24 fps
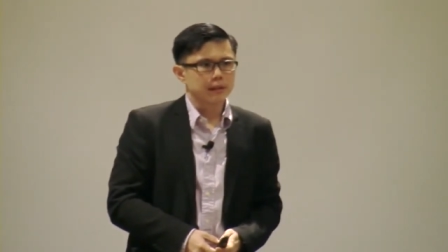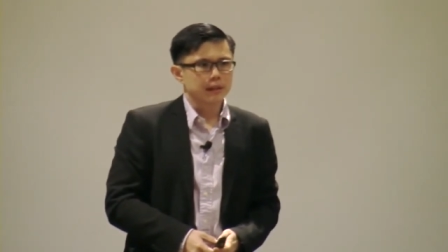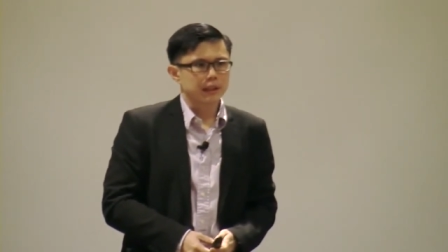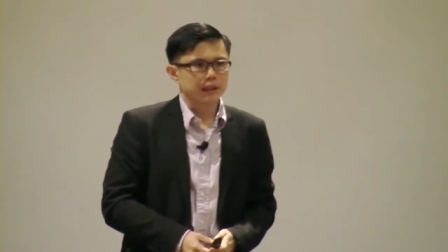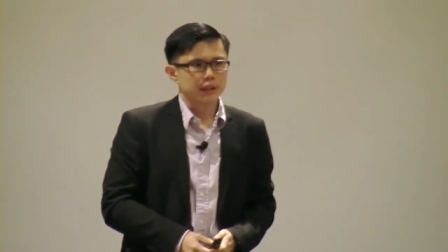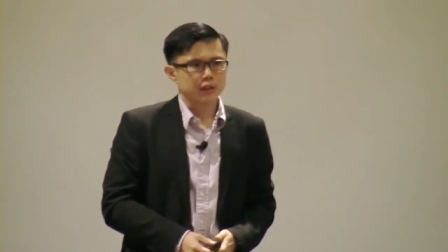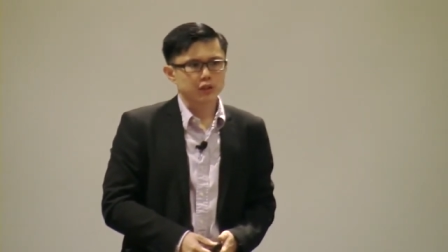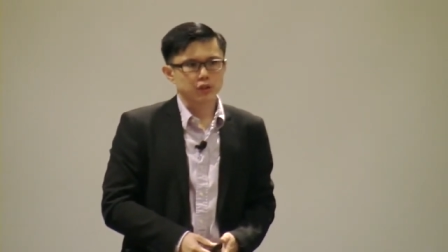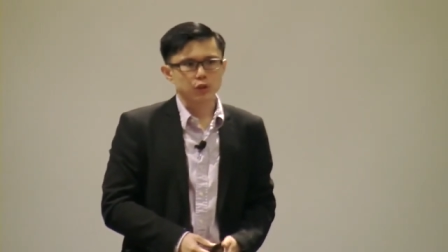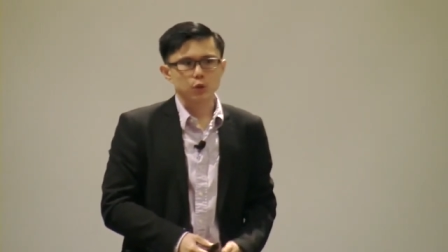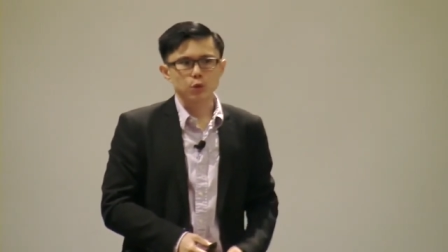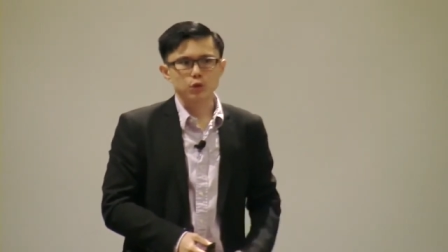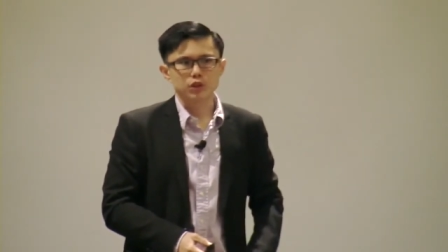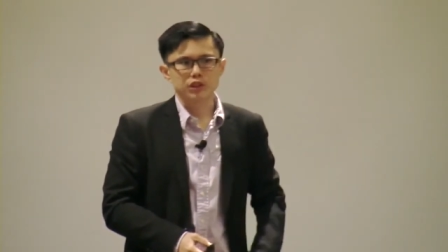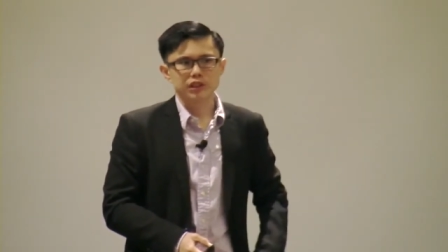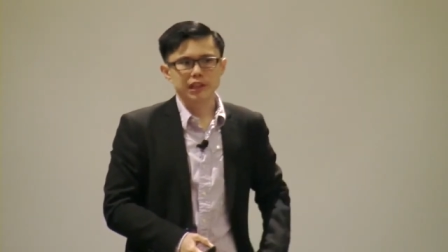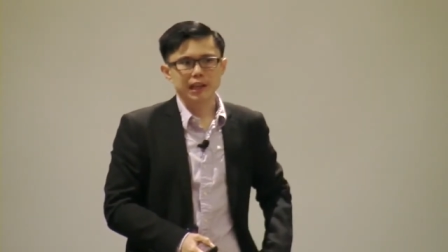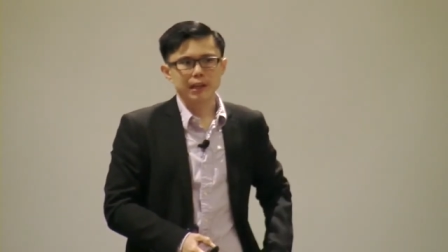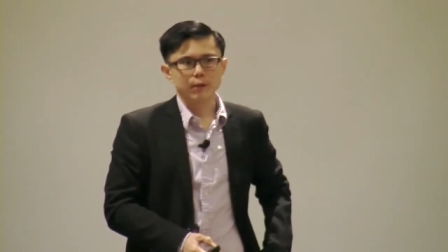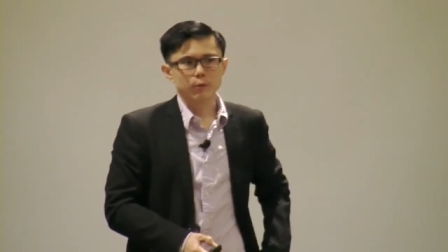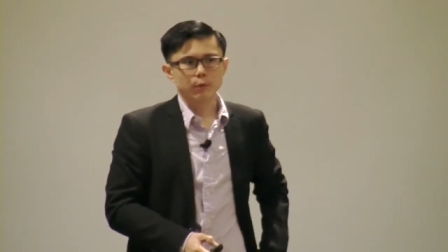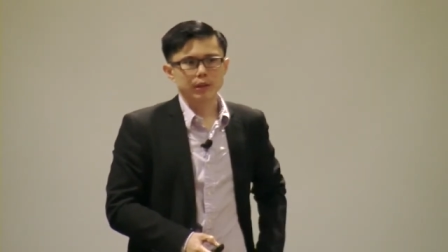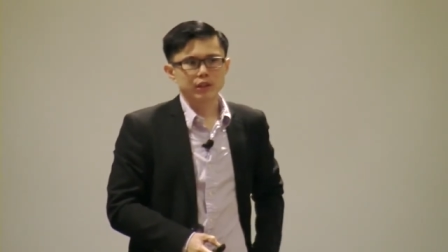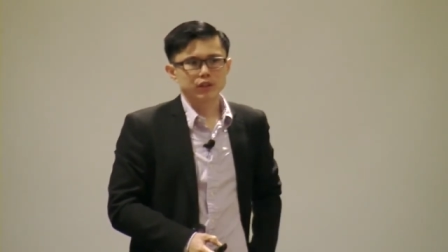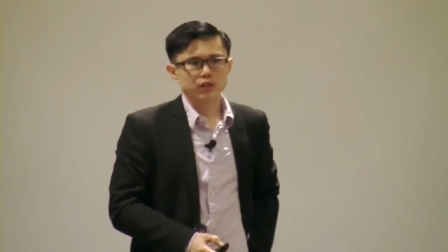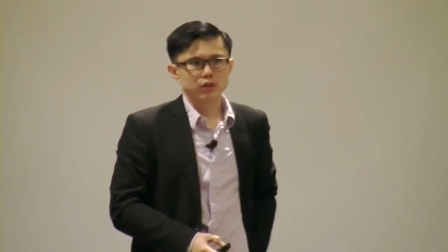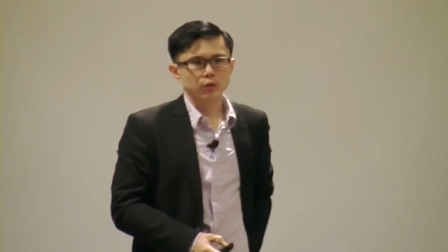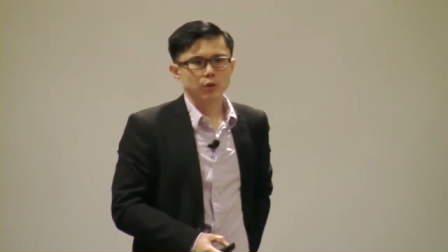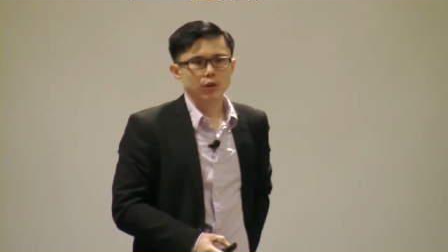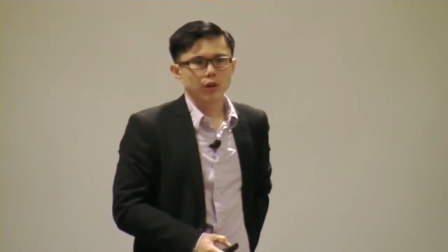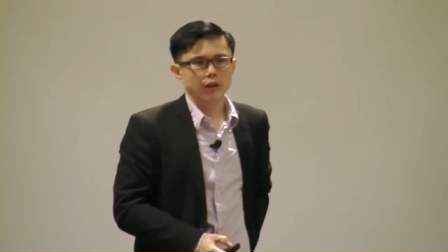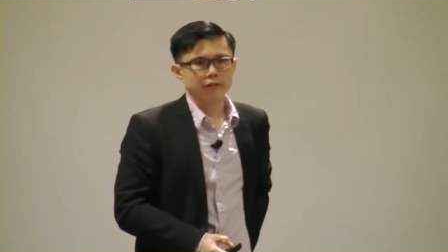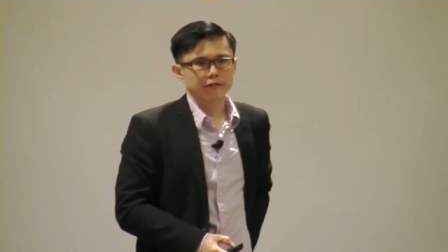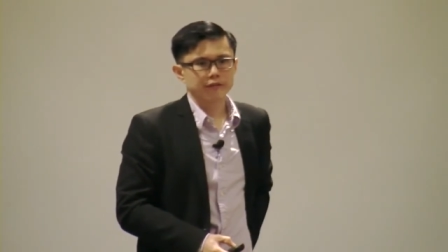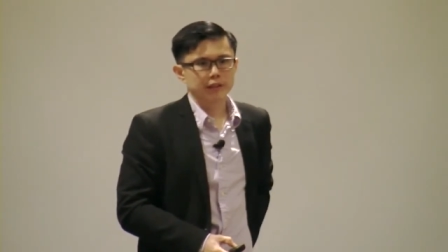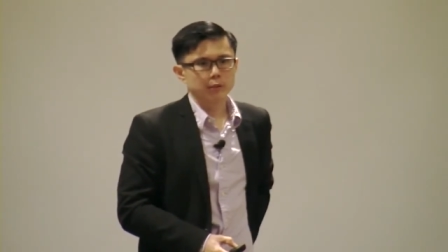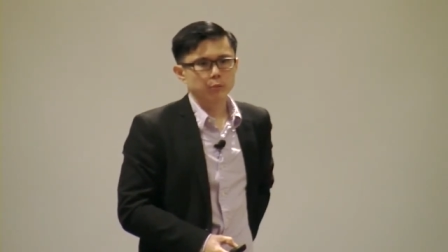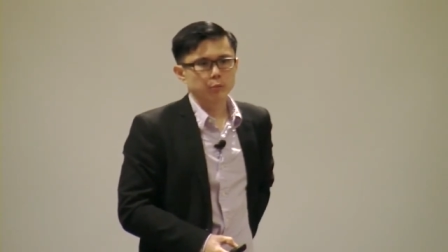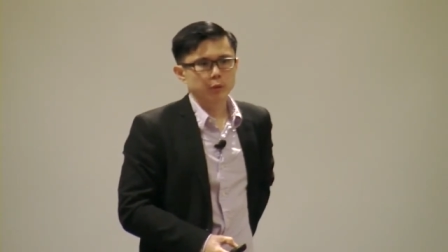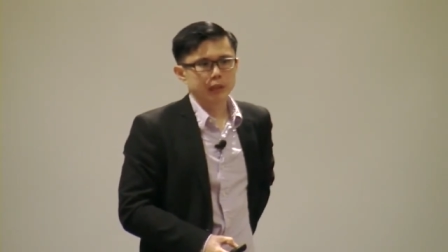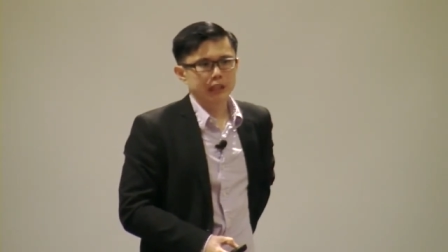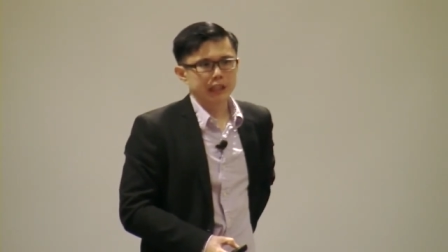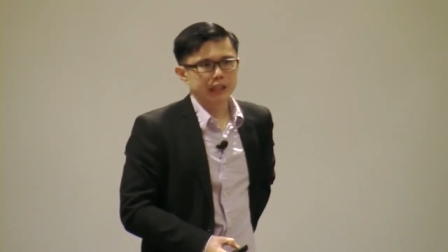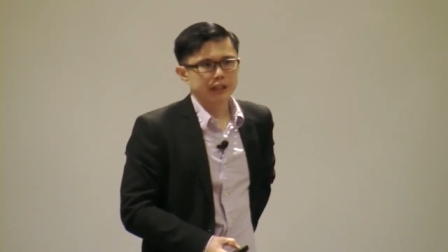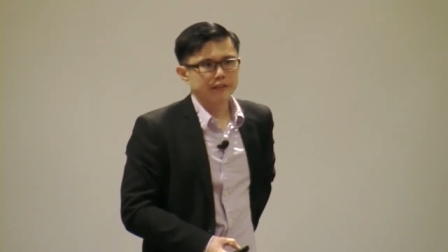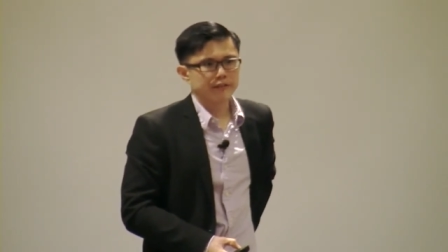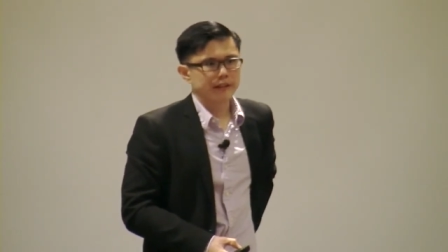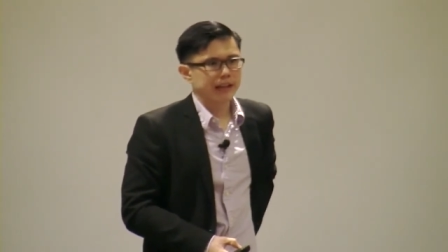It is so sad when so often we
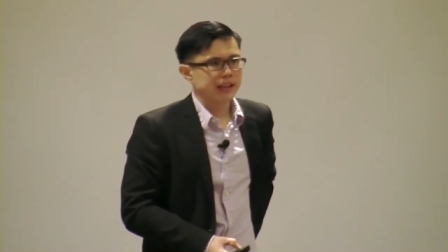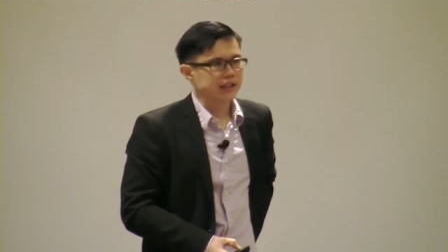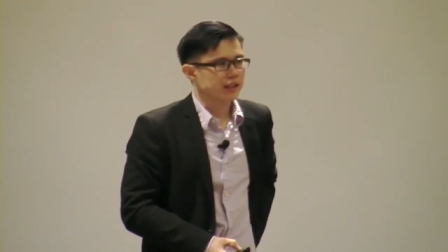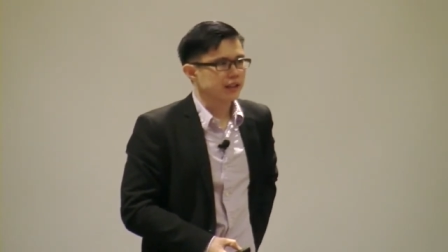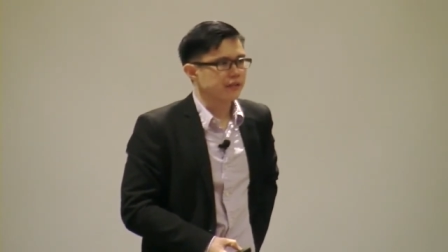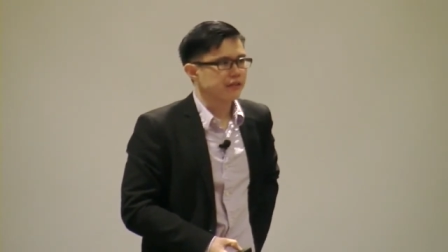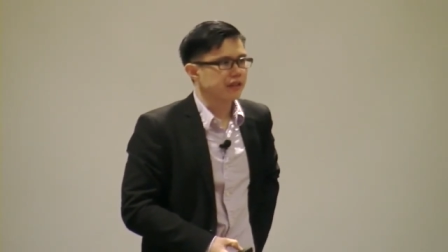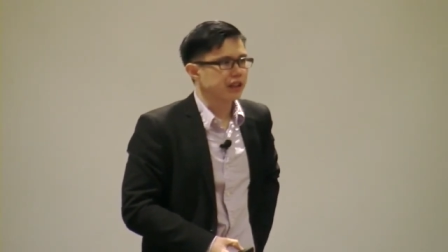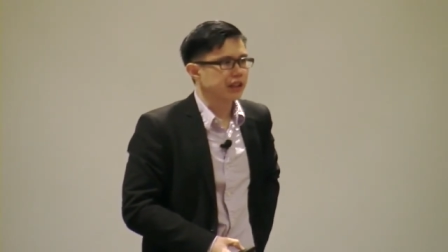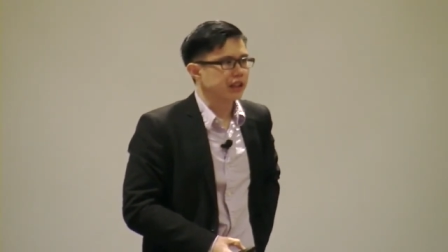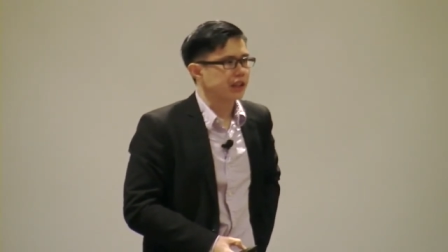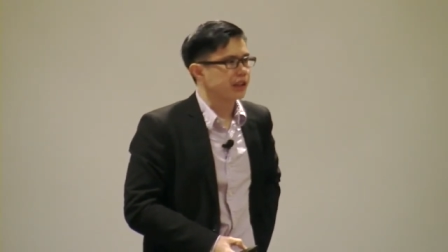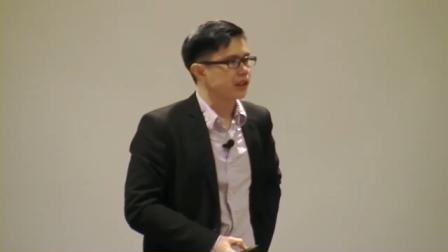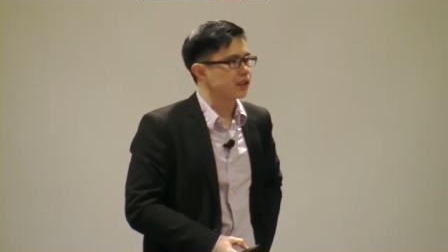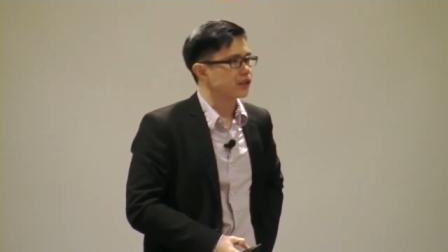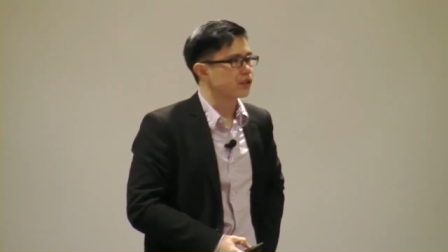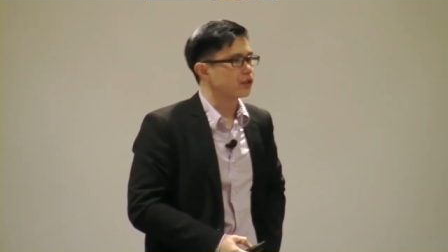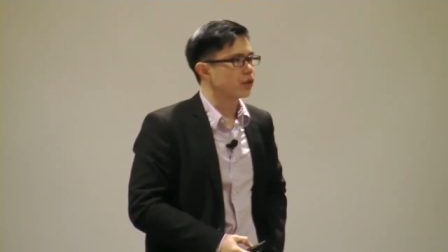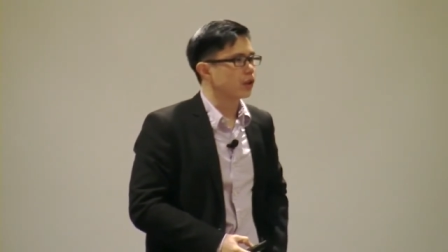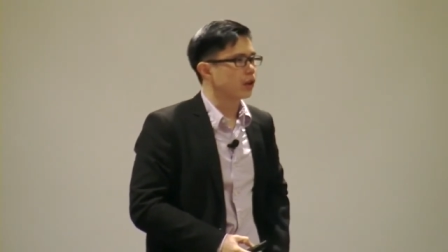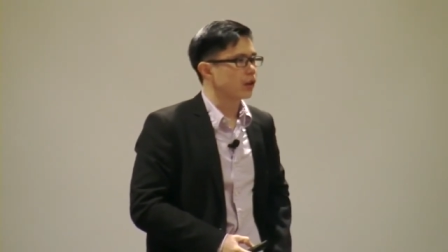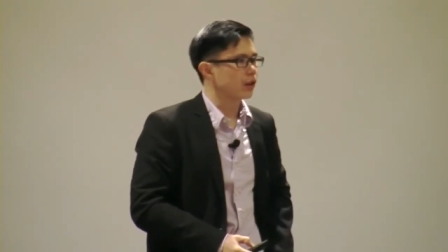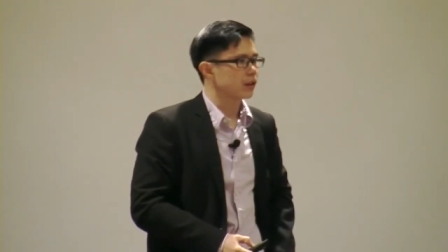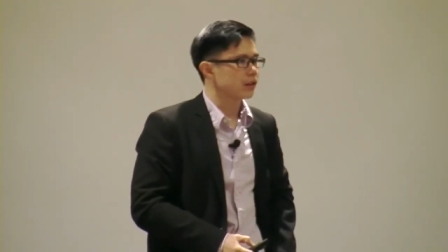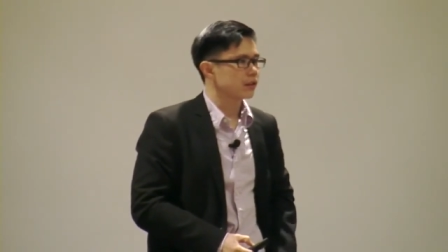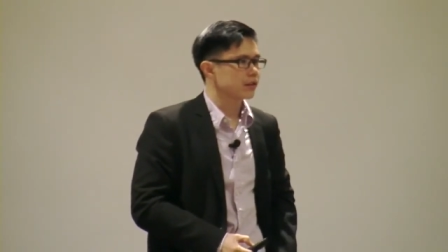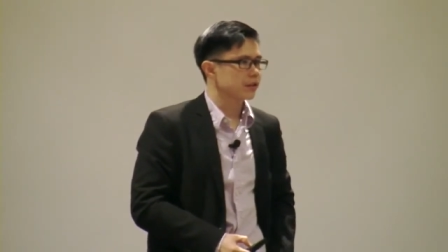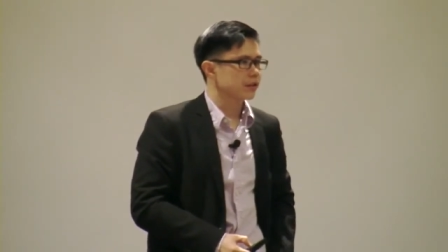live as if He is not.